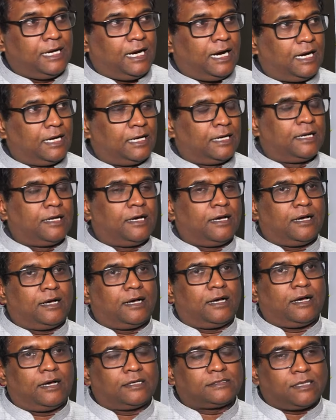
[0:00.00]
and
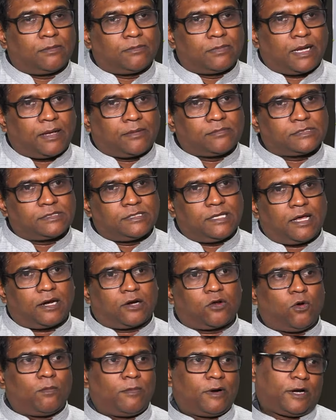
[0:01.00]
sometimes they are
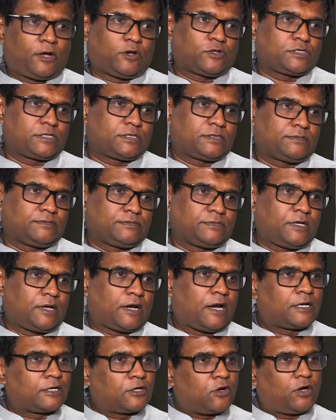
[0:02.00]
comatose, they
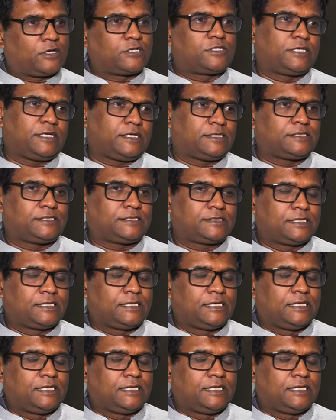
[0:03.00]
are unconscious.